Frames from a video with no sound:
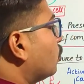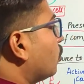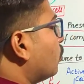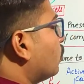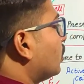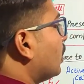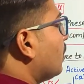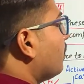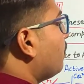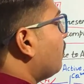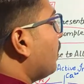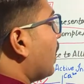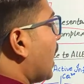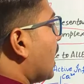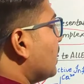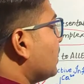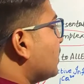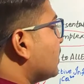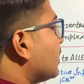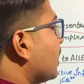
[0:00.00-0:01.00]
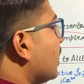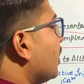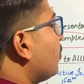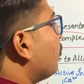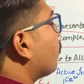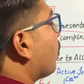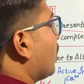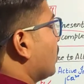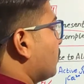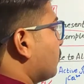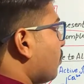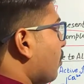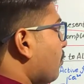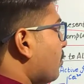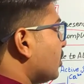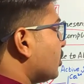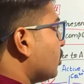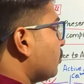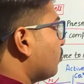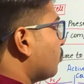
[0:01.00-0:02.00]
through the blast cell
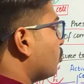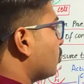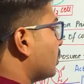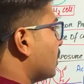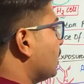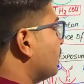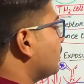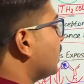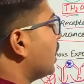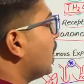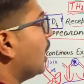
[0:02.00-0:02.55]
transformation process.